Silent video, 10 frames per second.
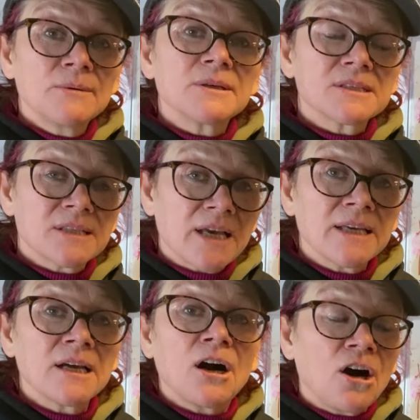because
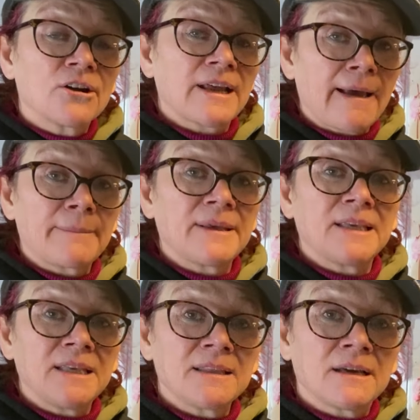they aren't
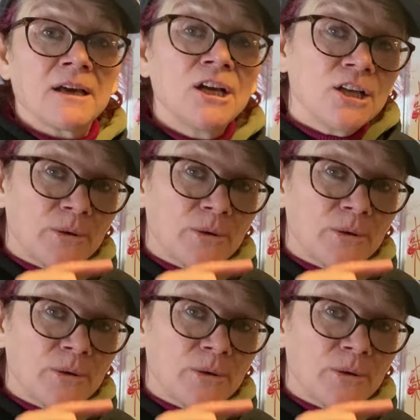happy either.